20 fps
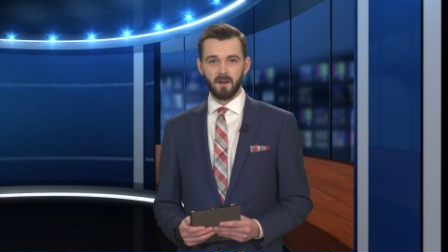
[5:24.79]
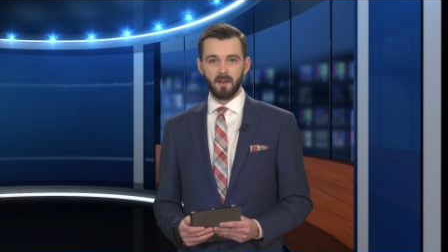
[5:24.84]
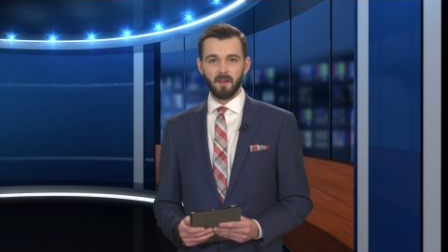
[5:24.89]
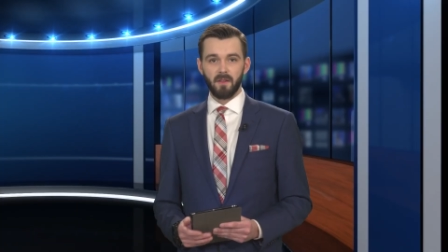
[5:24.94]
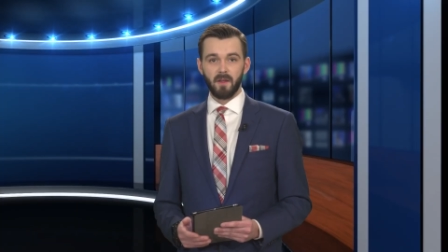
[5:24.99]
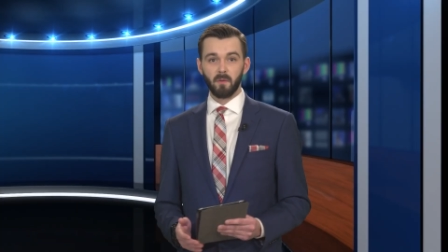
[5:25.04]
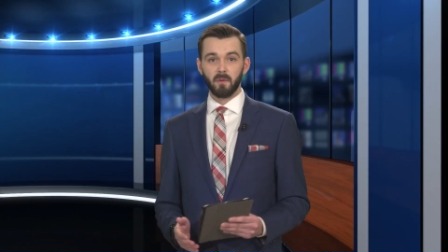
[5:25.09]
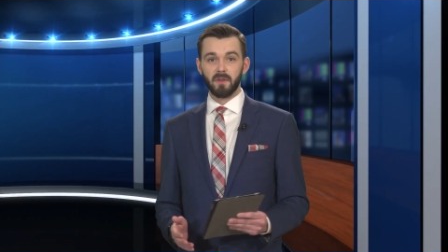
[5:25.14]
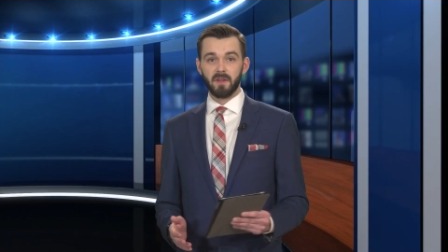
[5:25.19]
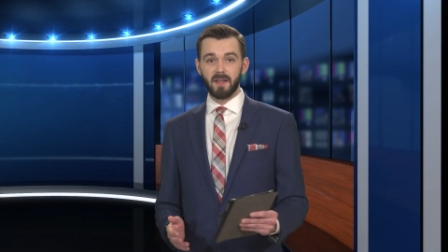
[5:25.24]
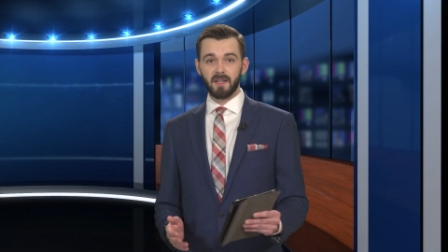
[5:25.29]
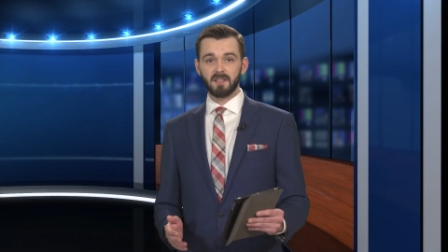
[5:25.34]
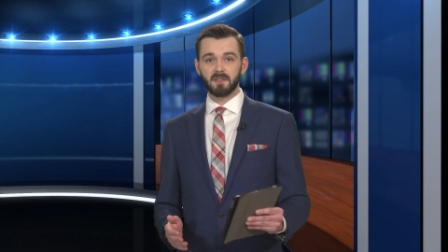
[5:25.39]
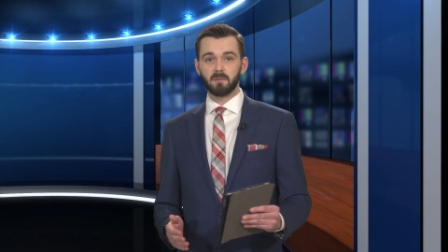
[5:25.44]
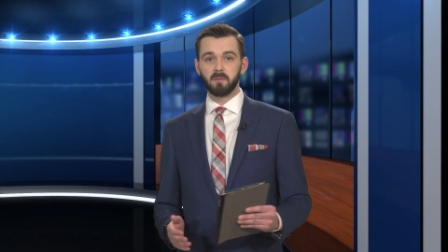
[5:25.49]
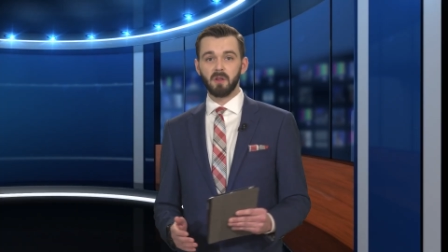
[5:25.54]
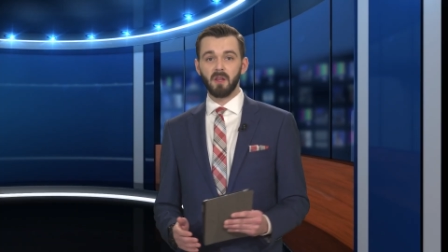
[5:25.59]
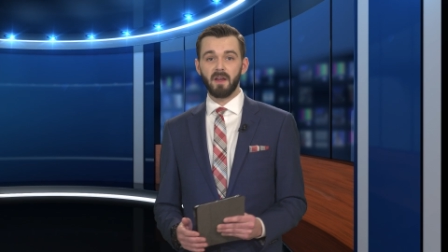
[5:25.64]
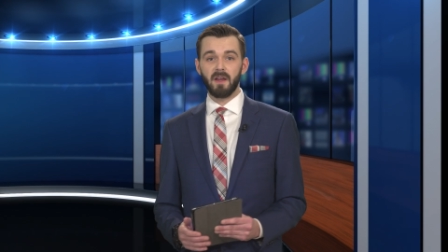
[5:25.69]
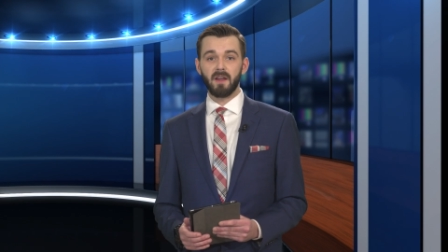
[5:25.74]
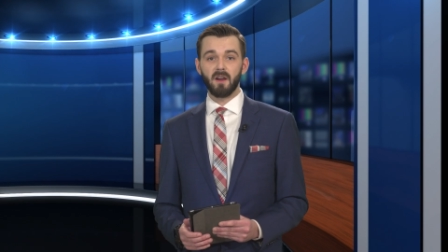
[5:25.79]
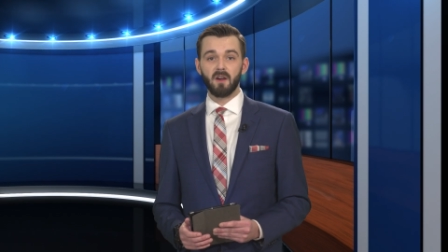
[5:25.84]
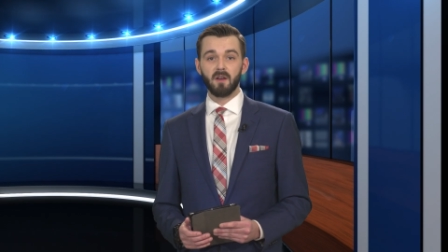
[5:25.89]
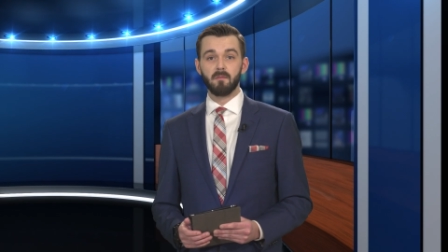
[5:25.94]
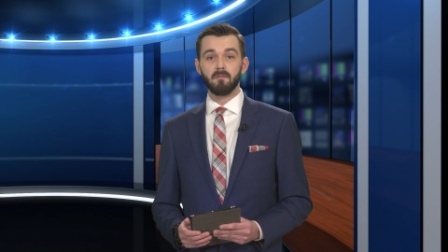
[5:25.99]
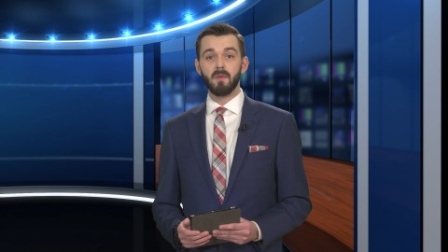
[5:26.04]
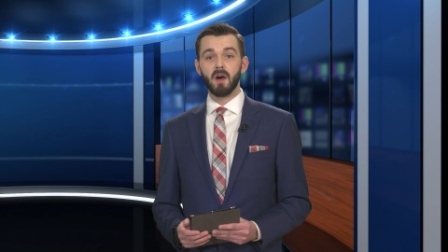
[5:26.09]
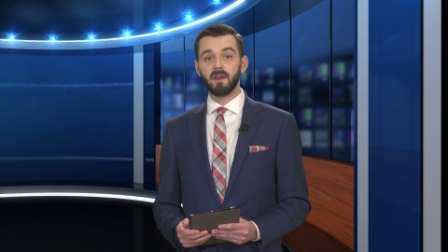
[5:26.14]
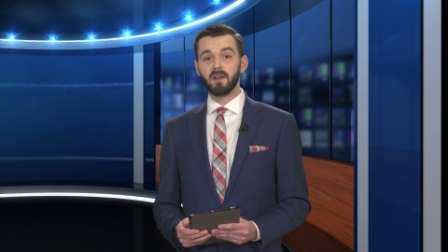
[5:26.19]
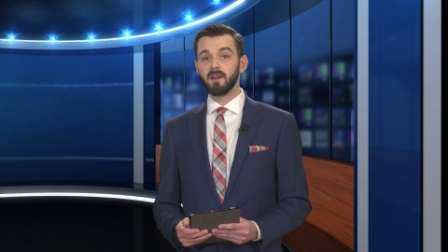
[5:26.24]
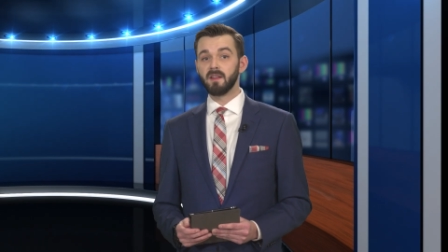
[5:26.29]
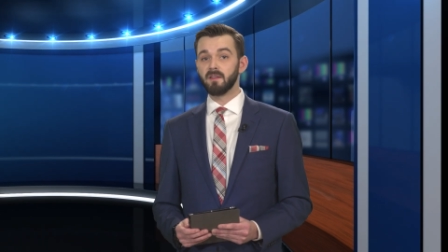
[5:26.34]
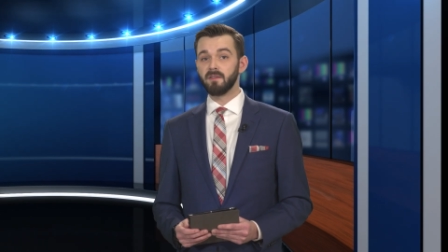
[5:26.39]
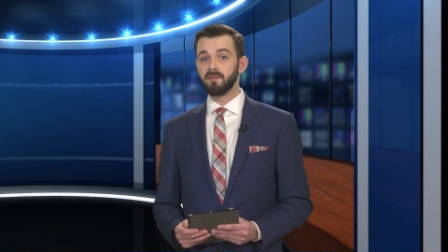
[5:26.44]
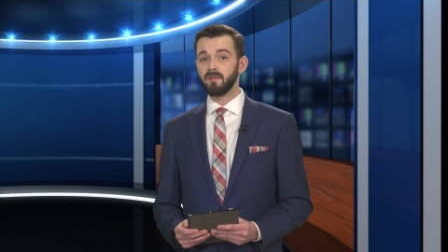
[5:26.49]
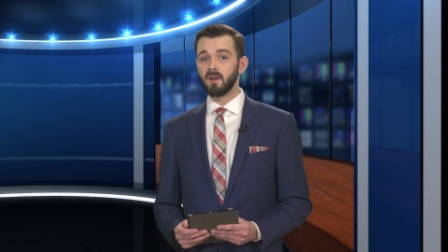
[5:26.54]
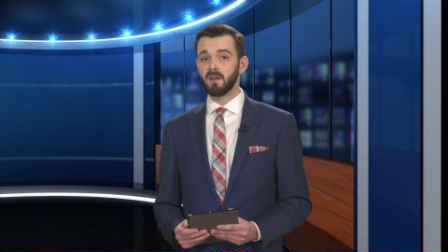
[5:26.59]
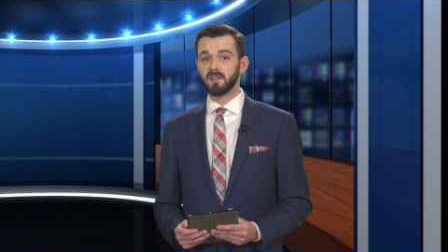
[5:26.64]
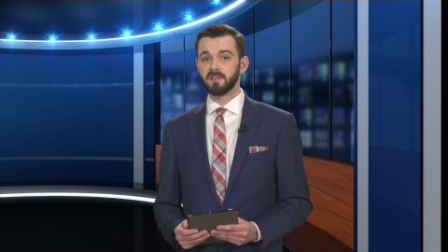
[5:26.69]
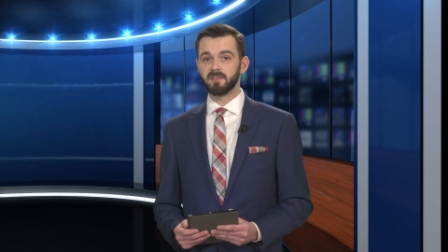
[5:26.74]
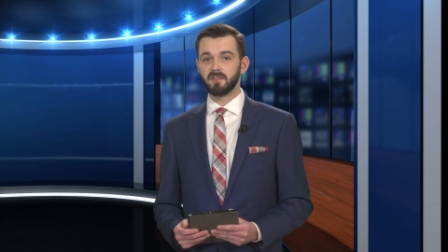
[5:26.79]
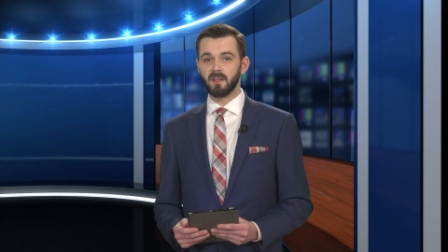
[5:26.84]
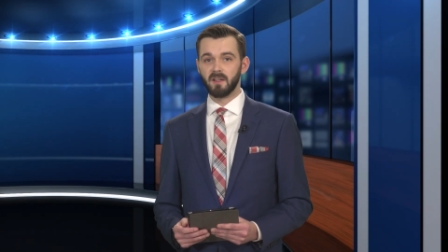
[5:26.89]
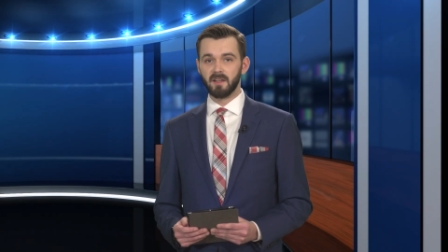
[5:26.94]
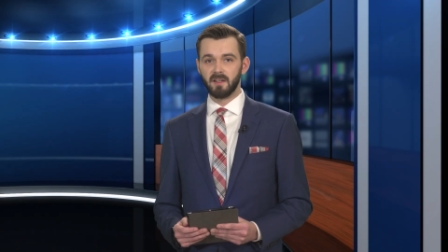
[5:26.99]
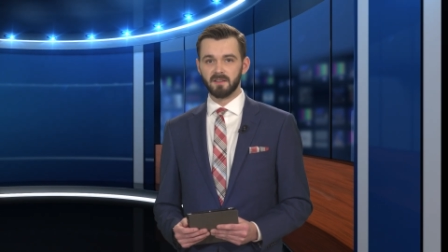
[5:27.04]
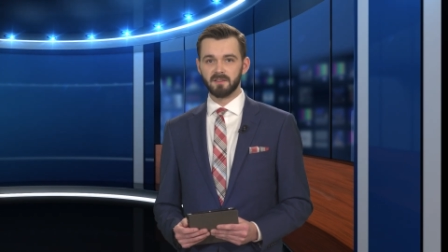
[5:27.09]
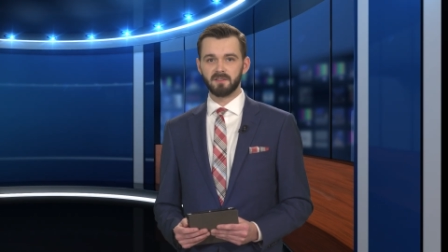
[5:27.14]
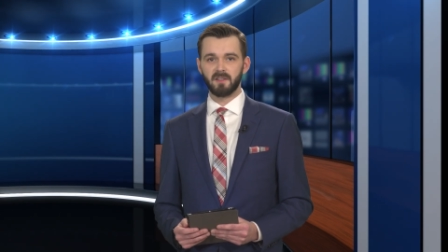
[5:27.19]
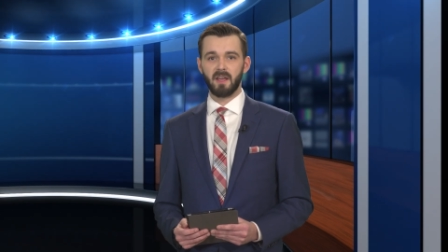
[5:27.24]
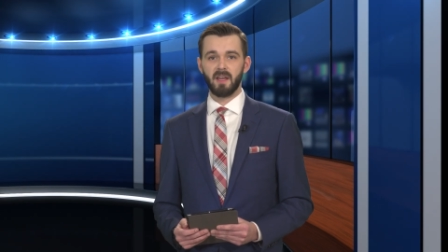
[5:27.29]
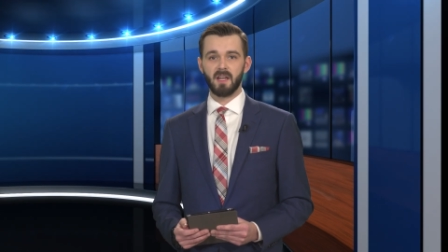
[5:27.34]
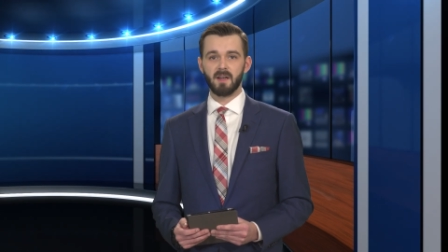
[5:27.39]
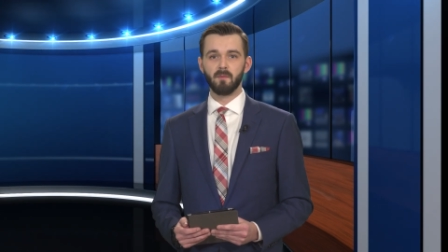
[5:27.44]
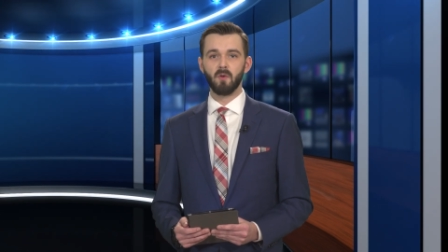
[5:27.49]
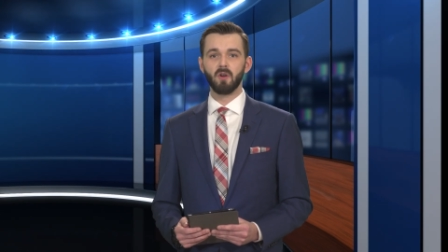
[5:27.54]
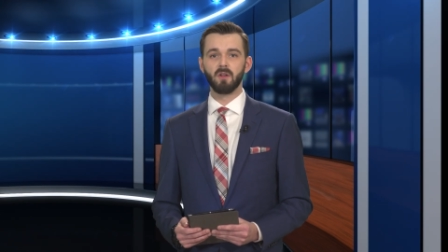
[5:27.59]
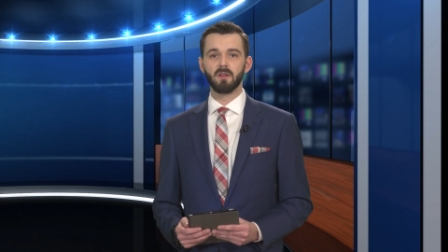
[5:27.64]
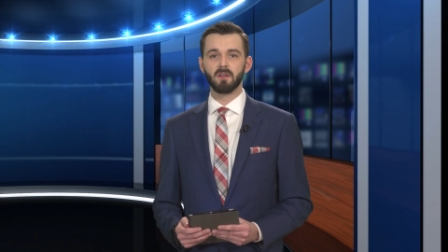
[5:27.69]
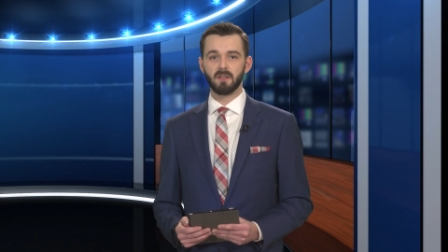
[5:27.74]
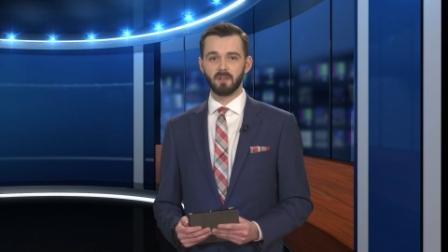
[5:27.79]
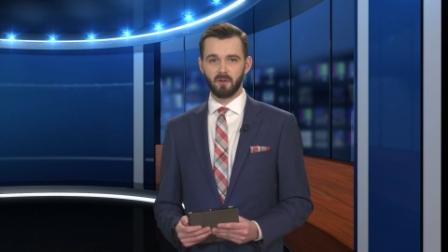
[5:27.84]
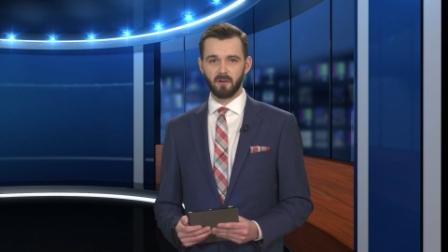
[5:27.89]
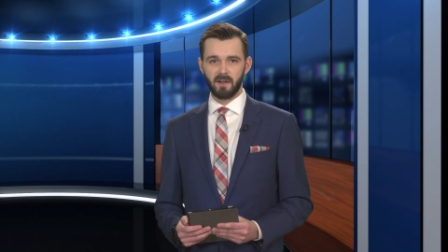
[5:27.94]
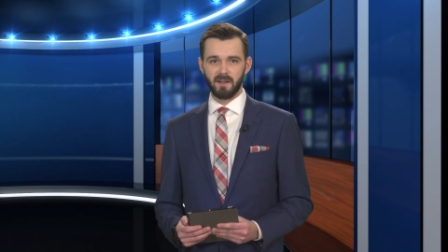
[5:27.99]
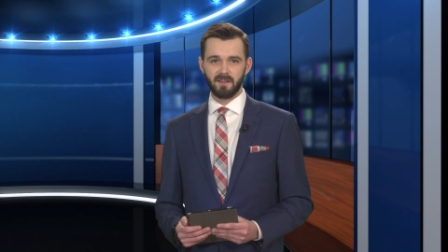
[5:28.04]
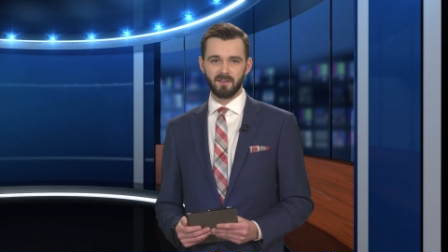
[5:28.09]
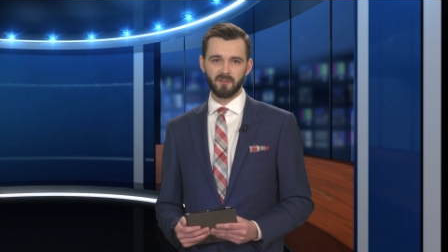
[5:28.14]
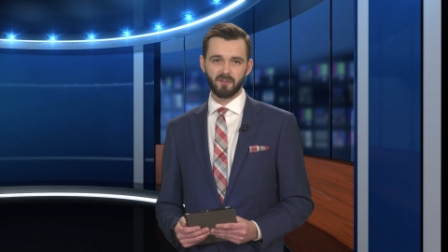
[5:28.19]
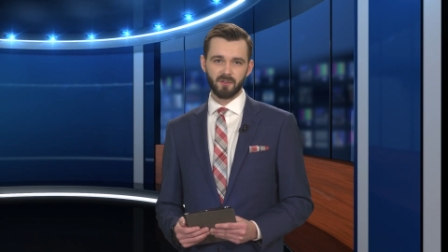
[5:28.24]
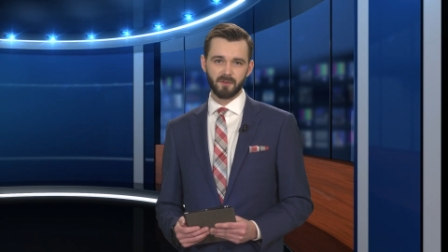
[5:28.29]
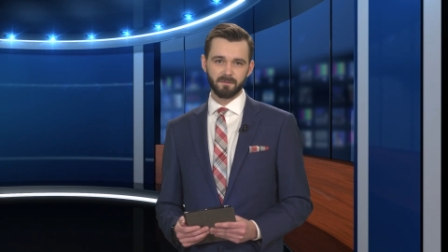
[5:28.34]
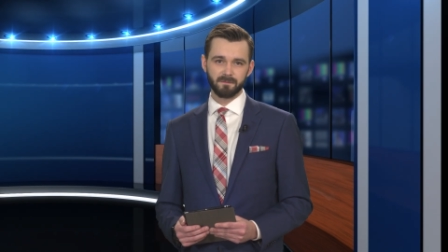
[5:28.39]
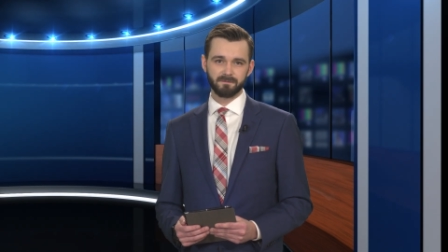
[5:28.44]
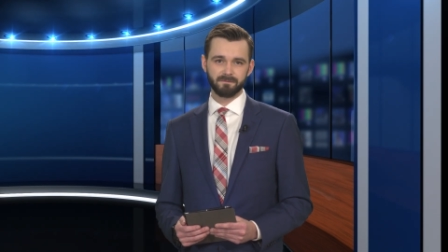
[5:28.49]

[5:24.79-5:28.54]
They will next play on Monday the 1st against Hannibal LaGrange.